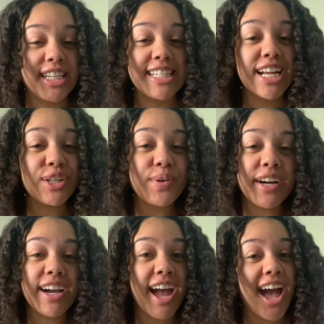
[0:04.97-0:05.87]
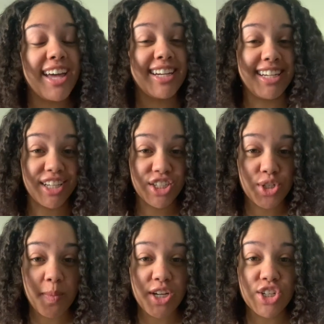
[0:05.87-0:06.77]
of Delaware and an English
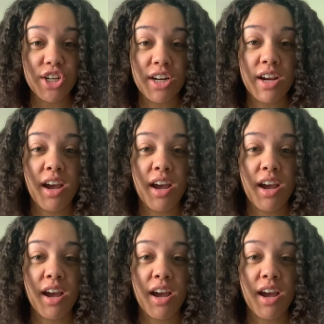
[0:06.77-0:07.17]
major.